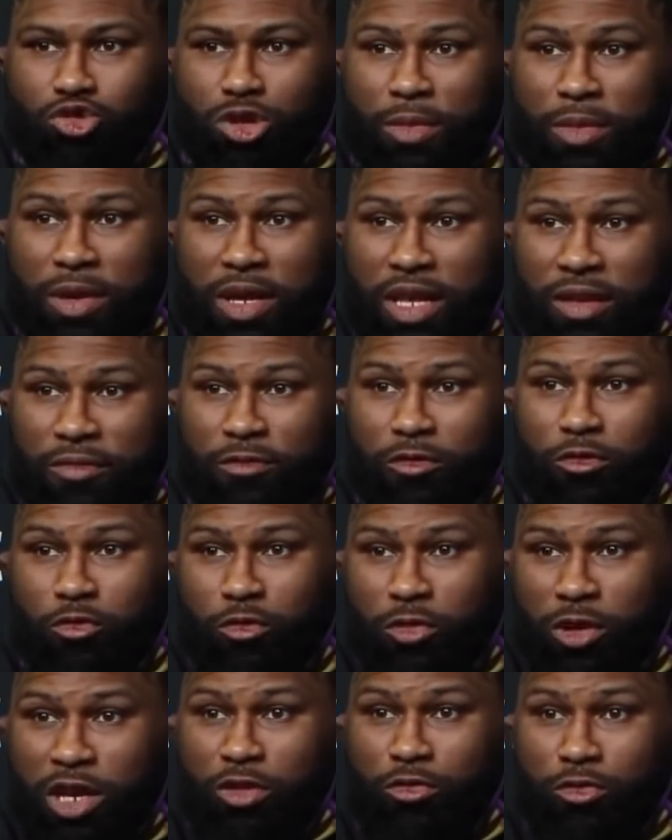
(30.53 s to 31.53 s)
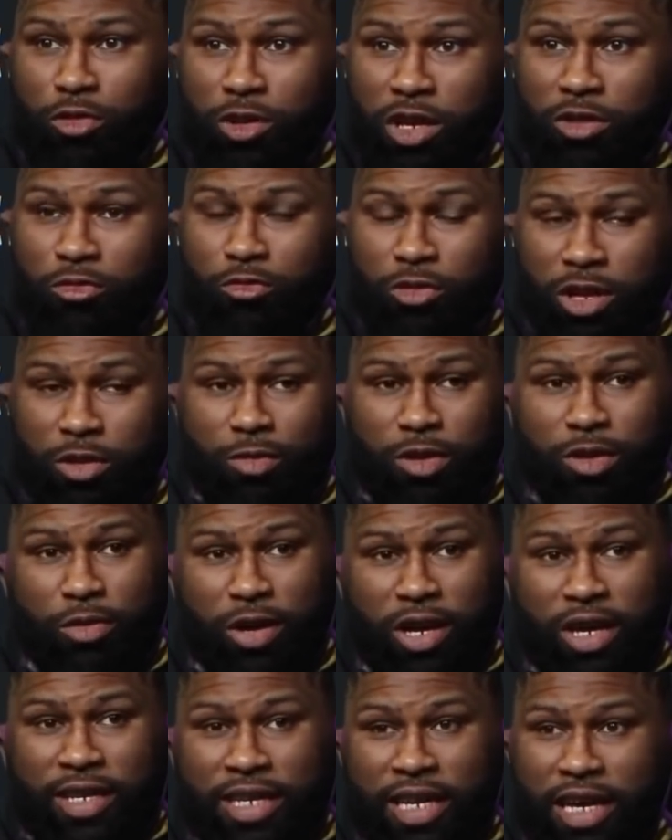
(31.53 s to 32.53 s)
I mean, if you really, really, really want to
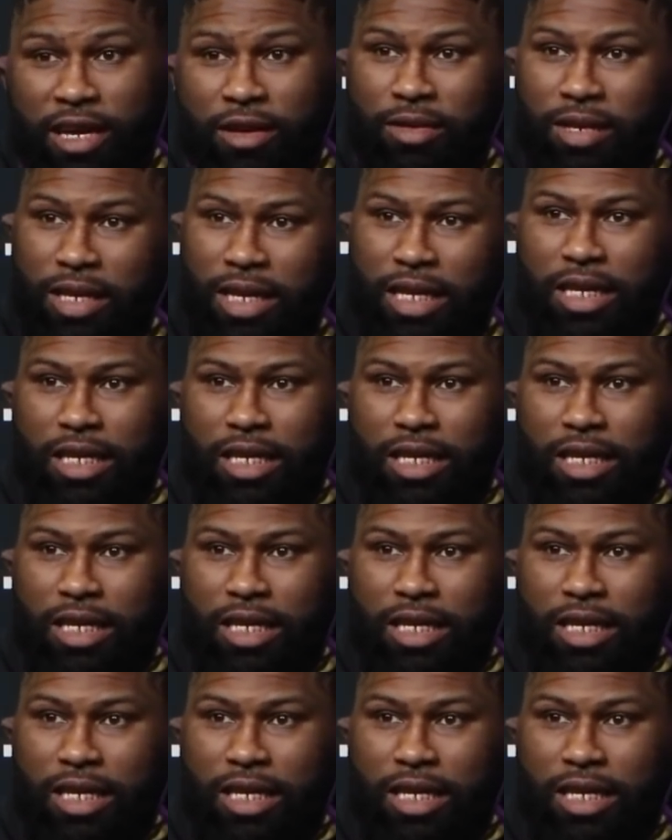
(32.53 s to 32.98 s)
break it down,